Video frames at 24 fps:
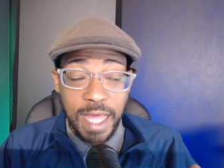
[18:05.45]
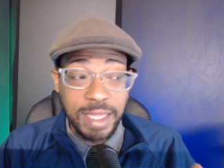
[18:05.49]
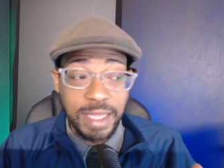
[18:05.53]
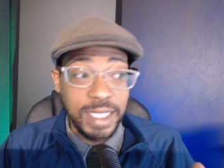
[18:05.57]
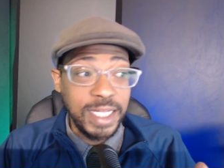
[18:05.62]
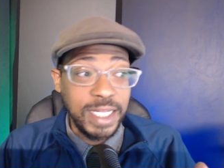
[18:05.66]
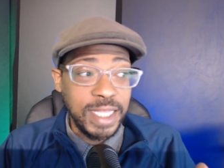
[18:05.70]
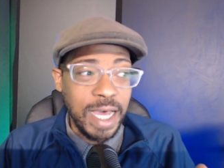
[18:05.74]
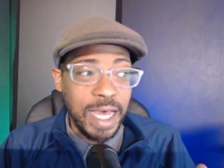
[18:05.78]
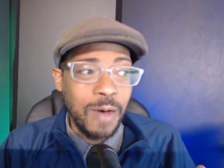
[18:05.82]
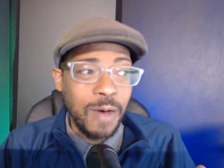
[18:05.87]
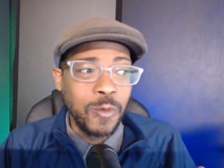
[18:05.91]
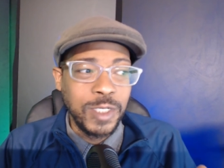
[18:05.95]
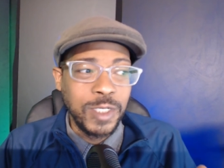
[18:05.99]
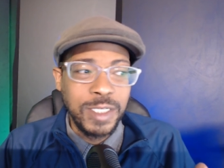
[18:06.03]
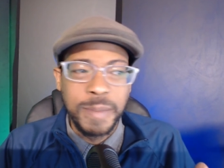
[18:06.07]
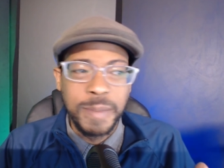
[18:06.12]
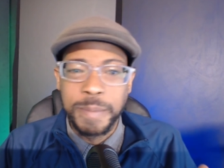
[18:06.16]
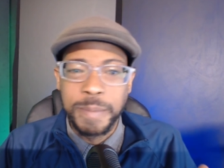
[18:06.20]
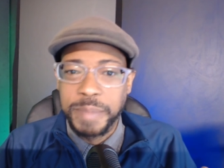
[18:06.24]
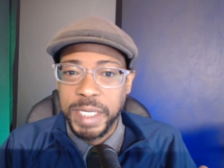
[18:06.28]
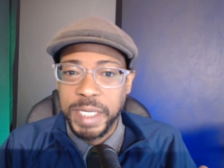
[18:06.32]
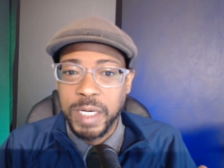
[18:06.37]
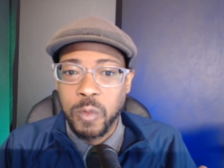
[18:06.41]
I think that was
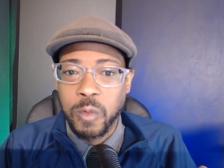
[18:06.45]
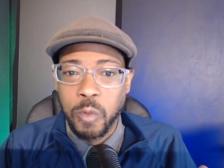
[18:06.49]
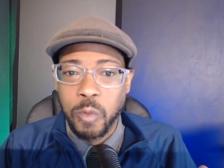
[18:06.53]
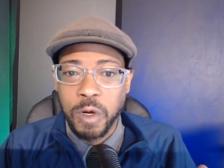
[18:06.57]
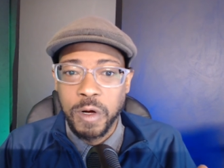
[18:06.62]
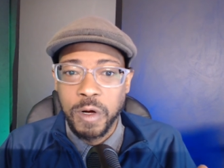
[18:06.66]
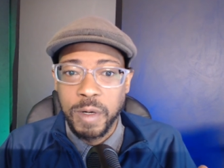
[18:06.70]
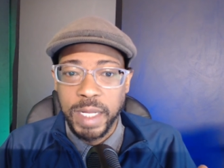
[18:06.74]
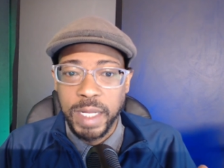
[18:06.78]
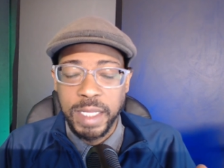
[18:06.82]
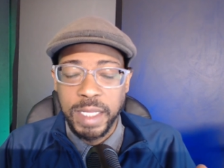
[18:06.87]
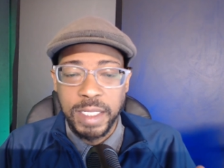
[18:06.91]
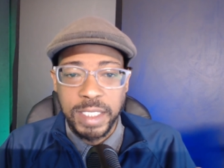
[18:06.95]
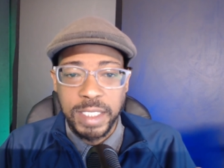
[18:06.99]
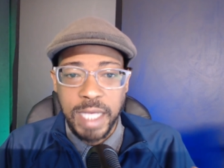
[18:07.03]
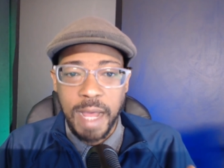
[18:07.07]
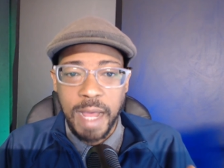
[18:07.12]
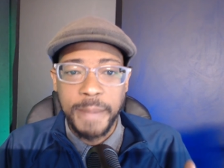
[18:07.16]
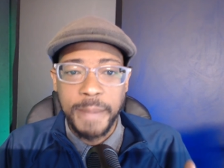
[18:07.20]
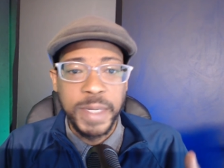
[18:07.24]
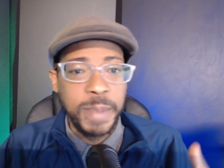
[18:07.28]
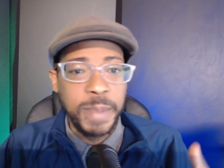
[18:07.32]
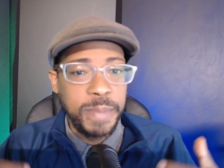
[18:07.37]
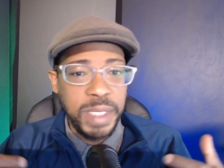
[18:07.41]
the big word at the
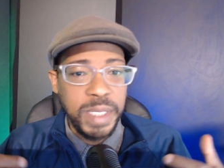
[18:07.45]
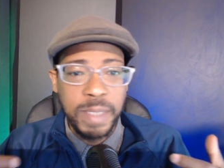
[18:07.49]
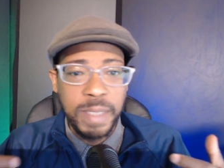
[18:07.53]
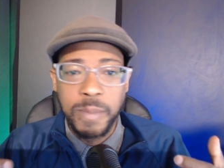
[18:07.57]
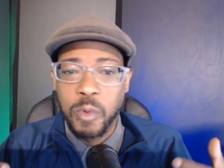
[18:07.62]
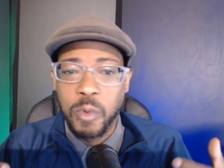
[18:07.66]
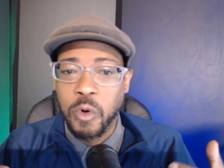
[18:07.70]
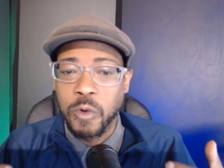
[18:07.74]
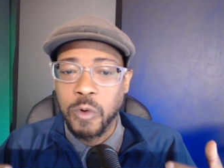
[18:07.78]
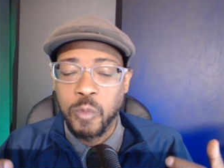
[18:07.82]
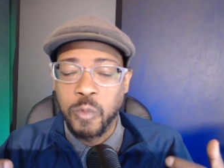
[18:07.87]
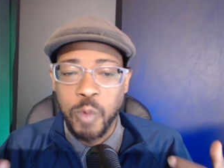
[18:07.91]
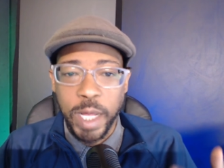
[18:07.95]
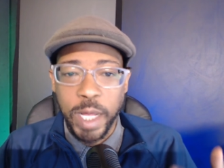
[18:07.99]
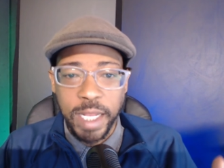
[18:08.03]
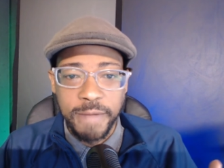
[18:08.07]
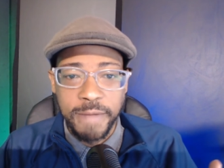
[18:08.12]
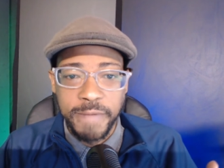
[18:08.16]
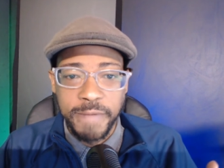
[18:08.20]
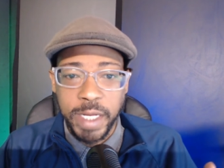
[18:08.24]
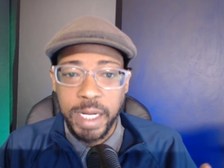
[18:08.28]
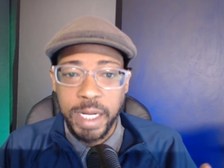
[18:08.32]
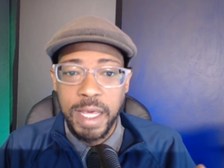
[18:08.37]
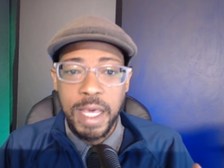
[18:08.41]
time to be more
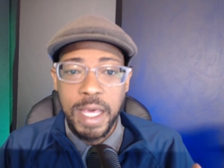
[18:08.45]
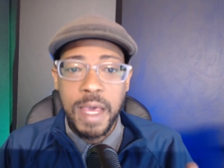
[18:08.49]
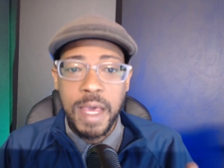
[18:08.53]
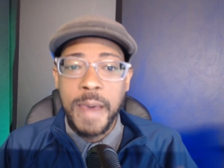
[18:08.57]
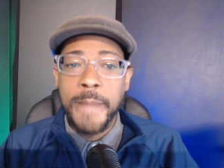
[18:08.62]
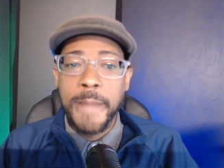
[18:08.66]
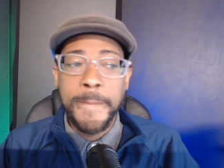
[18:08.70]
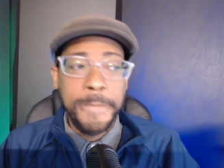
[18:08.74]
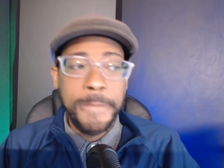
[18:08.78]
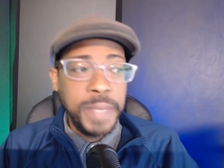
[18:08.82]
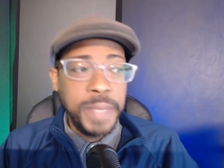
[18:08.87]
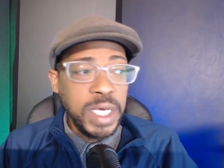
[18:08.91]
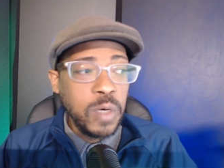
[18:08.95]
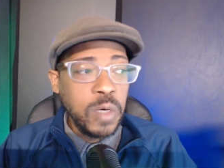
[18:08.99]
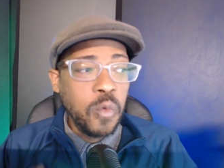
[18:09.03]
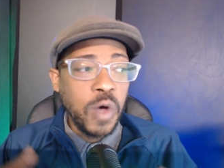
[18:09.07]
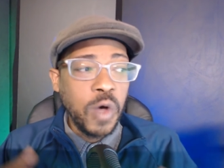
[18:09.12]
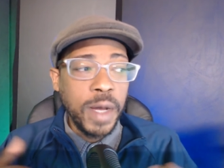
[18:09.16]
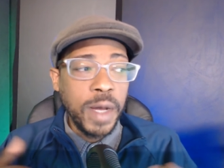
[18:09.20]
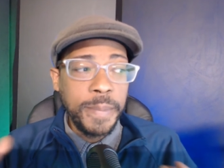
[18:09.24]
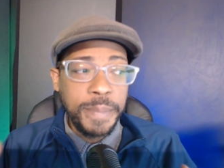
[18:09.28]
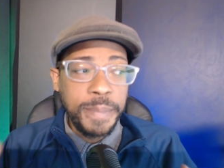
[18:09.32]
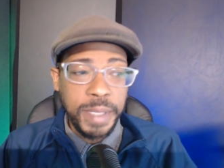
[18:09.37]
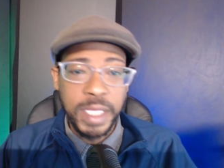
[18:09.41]
relevant be
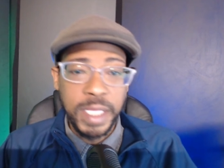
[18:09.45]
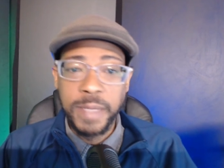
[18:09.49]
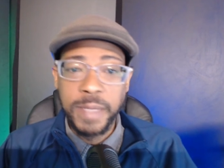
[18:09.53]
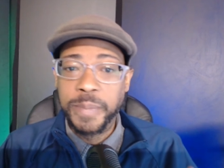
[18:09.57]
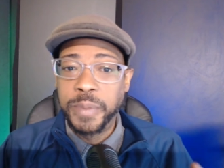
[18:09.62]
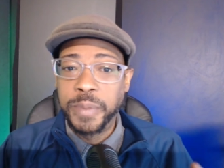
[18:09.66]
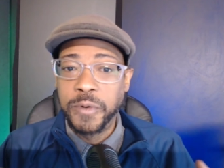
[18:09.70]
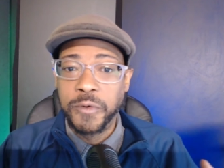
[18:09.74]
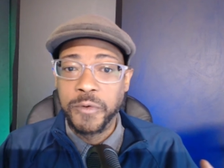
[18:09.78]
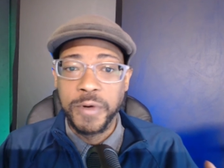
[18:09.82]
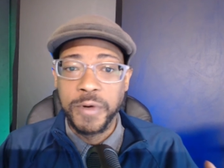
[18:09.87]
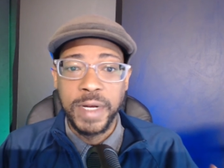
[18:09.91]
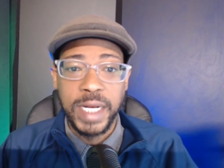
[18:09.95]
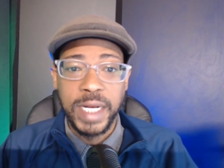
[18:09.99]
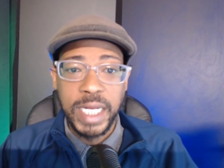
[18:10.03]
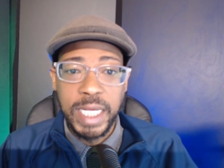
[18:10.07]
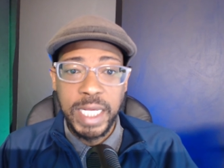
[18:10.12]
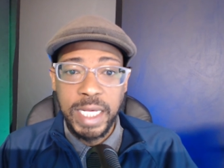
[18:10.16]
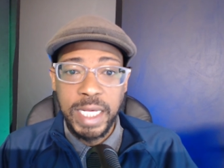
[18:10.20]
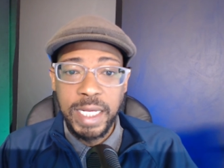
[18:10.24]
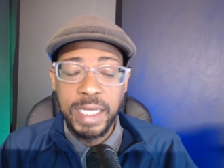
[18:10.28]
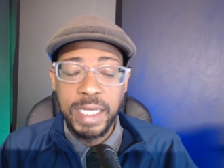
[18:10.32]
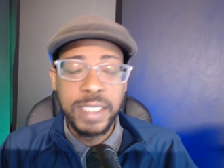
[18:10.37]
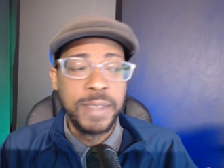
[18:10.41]
what people
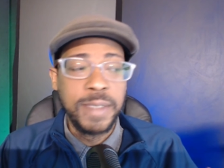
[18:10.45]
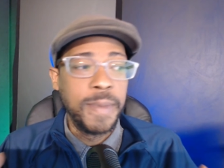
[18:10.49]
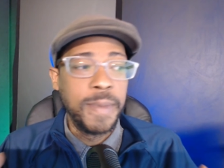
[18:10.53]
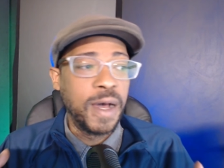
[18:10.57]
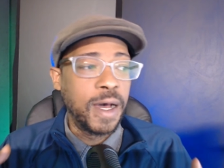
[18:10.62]
need.